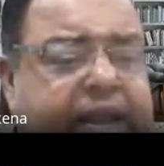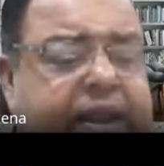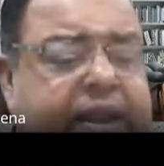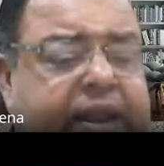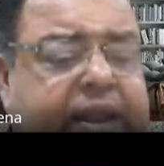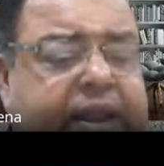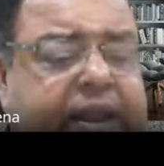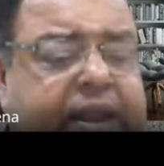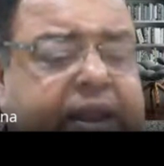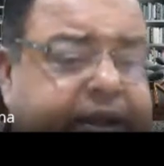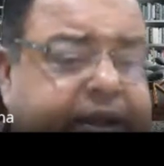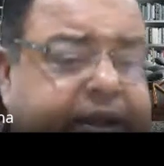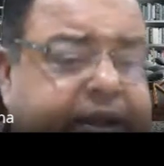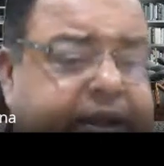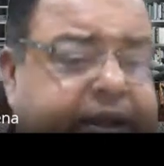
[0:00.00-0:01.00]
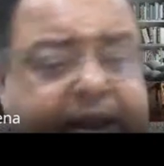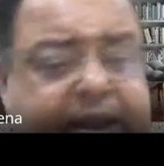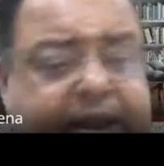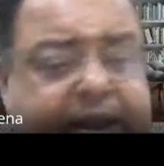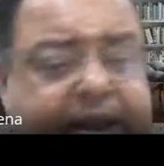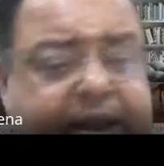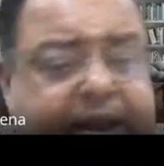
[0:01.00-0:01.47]
limited
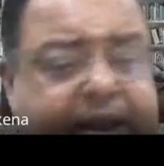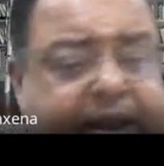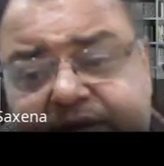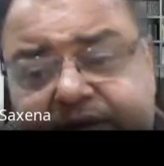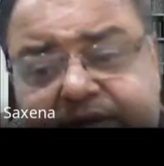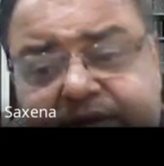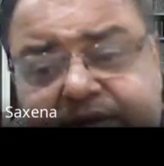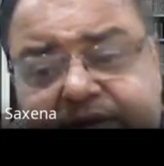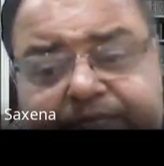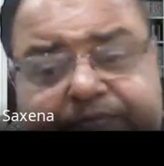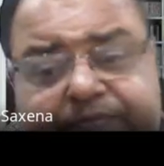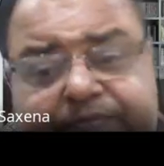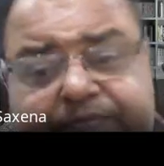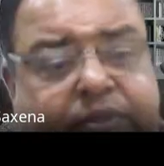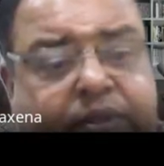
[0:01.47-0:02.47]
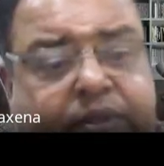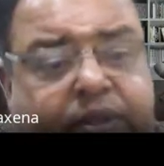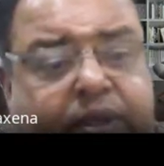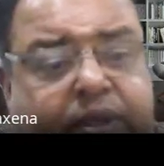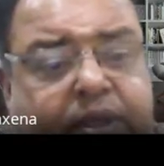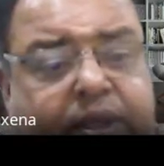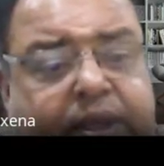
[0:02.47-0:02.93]
analysis
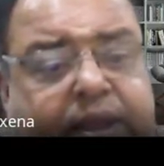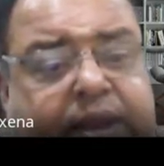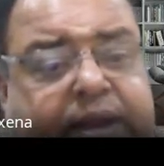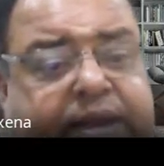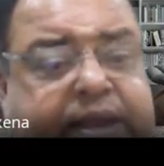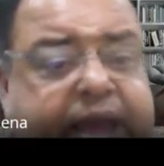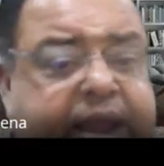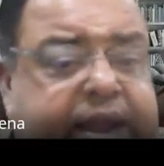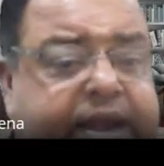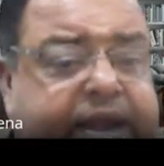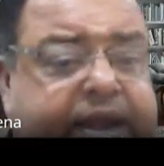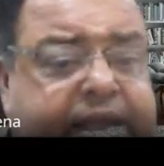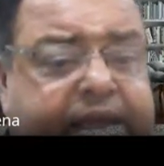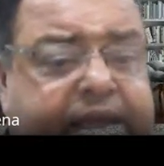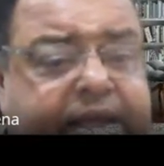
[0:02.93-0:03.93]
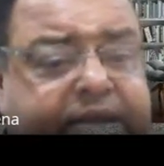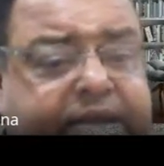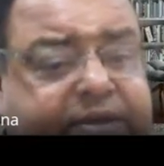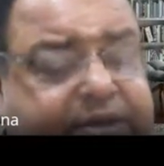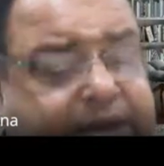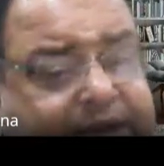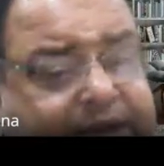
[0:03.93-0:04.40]
directly
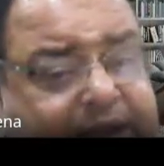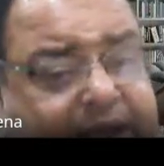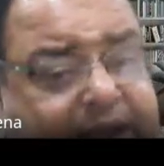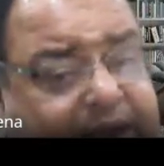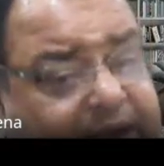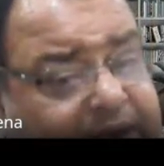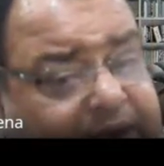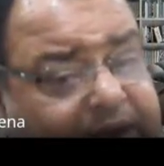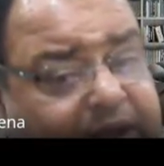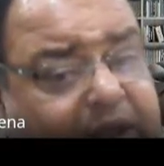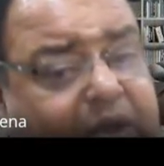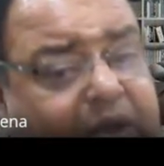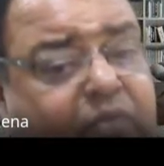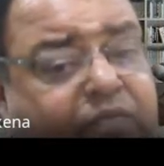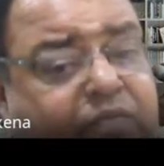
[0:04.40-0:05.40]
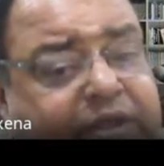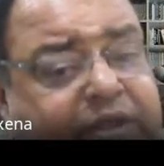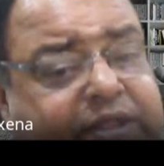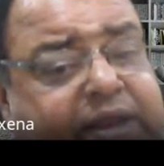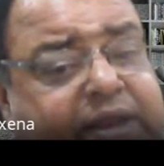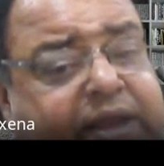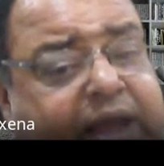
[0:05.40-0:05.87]
against data held
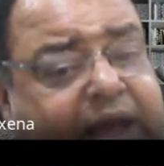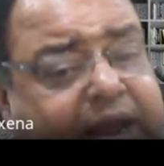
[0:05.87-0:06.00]
within a